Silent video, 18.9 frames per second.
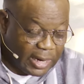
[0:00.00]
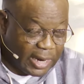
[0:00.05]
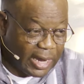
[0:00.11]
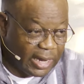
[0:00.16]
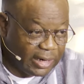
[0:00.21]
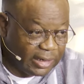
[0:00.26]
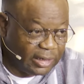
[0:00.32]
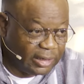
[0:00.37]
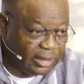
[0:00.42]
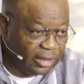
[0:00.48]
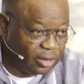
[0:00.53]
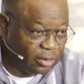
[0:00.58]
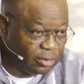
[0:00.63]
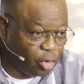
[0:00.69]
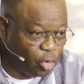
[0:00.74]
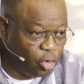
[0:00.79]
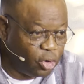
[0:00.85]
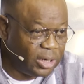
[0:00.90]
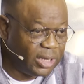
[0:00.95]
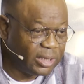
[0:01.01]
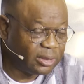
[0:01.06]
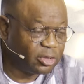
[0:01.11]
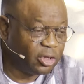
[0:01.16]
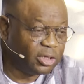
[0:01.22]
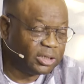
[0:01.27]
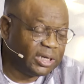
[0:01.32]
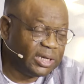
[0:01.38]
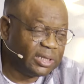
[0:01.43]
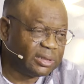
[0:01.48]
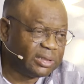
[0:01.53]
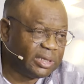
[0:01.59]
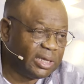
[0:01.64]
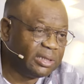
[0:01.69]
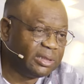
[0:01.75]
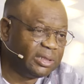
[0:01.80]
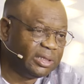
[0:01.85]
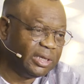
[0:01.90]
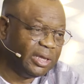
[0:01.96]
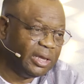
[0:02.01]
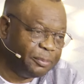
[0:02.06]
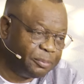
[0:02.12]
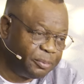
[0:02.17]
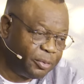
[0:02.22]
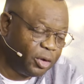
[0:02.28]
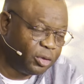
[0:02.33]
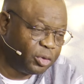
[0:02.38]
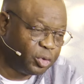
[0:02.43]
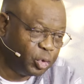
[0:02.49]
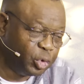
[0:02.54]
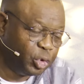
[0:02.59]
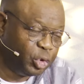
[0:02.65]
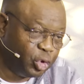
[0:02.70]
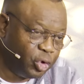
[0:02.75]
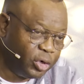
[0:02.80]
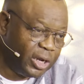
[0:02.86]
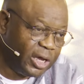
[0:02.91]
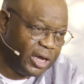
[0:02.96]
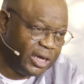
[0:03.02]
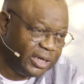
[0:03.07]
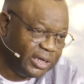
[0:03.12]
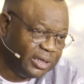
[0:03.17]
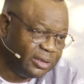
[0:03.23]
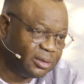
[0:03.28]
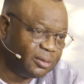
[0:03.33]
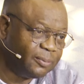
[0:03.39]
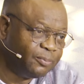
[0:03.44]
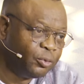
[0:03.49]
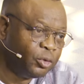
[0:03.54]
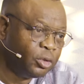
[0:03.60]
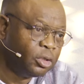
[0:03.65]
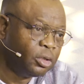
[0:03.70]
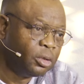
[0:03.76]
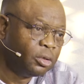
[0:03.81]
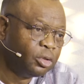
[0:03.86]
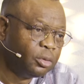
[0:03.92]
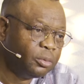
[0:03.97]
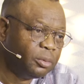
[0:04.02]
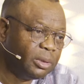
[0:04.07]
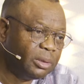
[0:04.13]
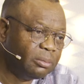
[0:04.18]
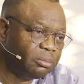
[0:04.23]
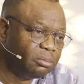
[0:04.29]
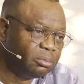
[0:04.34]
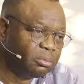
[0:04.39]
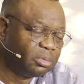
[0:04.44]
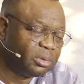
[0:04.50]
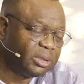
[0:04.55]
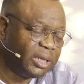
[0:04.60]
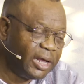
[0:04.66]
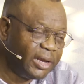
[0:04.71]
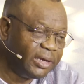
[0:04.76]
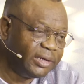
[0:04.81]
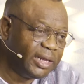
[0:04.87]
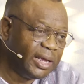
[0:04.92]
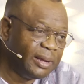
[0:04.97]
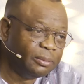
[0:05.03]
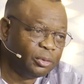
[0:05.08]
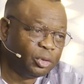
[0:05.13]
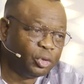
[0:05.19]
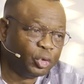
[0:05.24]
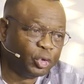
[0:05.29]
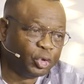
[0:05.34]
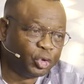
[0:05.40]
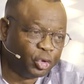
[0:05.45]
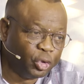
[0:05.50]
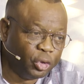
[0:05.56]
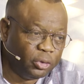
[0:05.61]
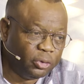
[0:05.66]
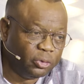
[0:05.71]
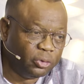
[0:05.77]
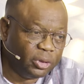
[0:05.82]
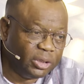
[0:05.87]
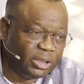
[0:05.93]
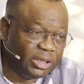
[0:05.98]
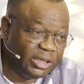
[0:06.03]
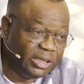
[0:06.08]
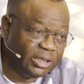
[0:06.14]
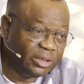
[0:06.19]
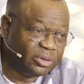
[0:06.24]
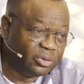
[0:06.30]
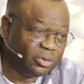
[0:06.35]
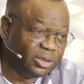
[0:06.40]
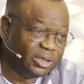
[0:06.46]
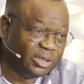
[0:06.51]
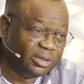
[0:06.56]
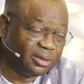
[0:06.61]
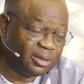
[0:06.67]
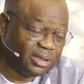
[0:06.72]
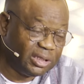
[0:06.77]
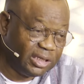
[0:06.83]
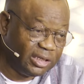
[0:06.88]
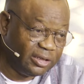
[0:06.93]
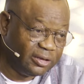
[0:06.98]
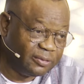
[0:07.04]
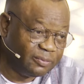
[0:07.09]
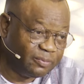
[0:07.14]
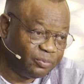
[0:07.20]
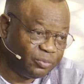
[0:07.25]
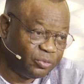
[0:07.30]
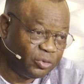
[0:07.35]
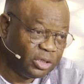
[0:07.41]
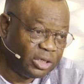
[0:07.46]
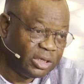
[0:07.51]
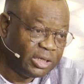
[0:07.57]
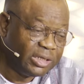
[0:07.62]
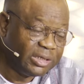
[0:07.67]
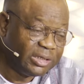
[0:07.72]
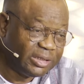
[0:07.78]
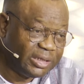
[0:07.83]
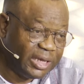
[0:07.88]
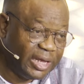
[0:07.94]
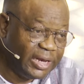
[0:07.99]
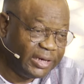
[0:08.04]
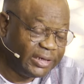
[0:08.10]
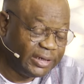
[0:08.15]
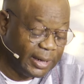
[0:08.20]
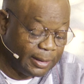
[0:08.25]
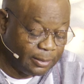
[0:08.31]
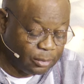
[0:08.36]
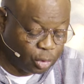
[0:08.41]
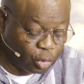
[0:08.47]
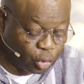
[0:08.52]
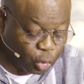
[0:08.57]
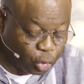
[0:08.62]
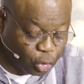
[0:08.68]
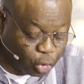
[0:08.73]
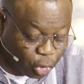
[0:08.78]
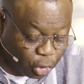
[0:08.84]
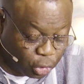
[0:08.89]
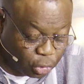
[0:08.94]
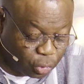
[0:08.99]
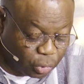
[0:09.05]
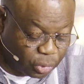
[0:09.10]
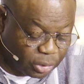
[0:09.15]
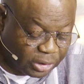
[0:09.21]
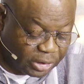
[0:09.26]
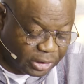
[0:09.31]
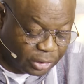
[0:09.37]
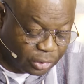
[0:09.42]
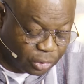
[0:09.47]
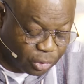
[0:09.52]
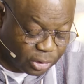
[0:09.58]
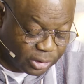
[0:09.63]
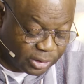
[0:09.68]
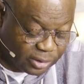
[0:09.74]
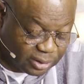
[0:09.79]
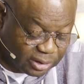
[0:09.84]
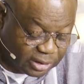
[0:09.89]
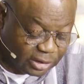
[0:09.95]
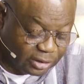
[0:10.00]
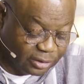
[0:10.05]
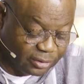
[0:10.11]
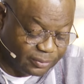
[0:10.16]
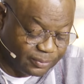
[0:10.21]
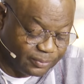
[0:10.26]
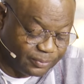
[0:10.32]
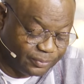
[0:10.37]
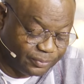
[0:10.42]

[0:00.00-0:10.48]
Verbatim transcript: And the only suggestions he brought to Jonah is tell them to throw you into the sea. Tell them to throw you into the sea.